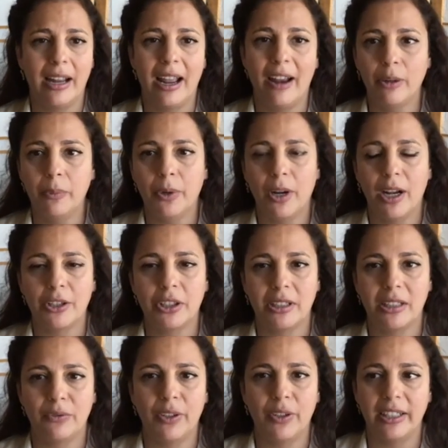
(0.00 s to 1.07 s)
Every project
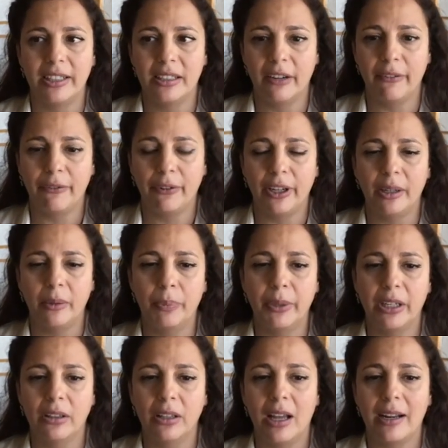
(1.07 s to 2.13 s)
is very different, but a
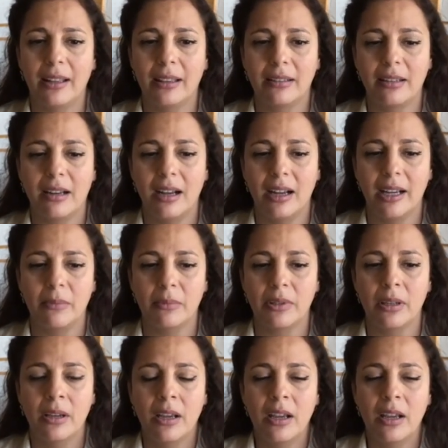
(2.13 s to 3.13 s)
lot of the times